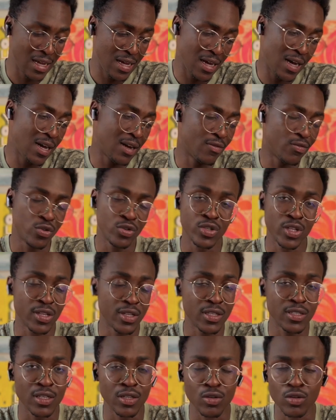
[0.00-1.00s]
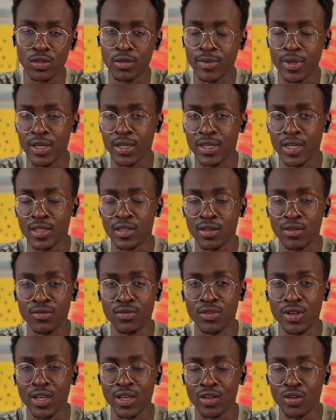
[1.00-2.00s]
Unfortunately, this can only be connected
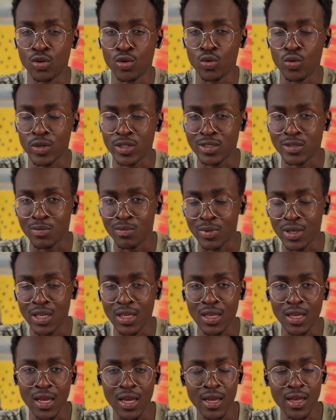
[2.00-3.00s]
via USB,